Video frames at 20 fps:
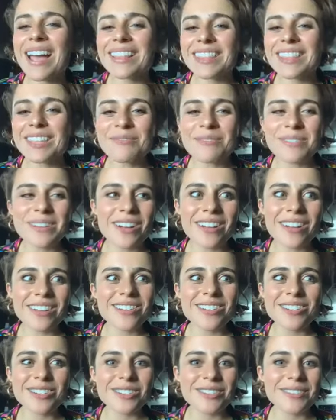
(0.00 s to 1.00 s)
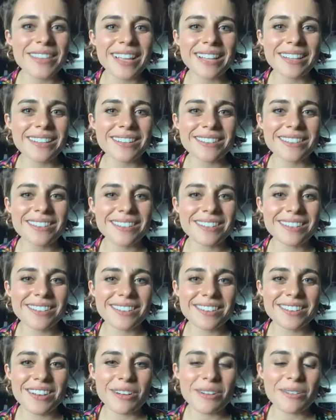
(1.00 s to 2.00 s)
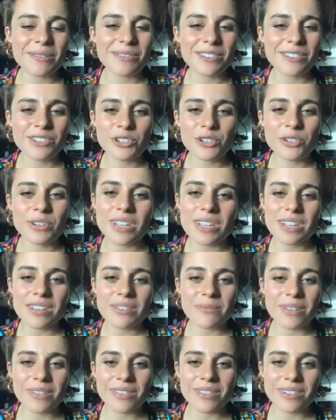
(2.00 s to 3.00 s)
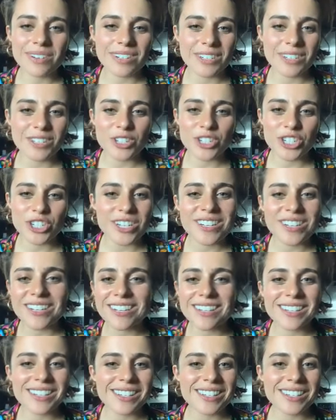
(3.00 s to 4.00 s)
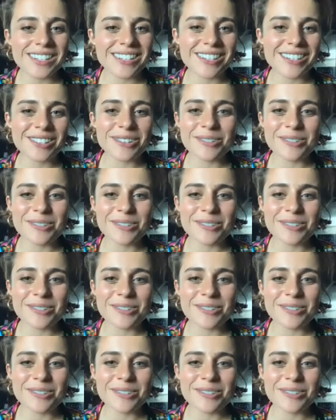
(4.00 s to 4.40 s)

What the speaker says: I think we all deserve that little, you know, treat, whether it's cheese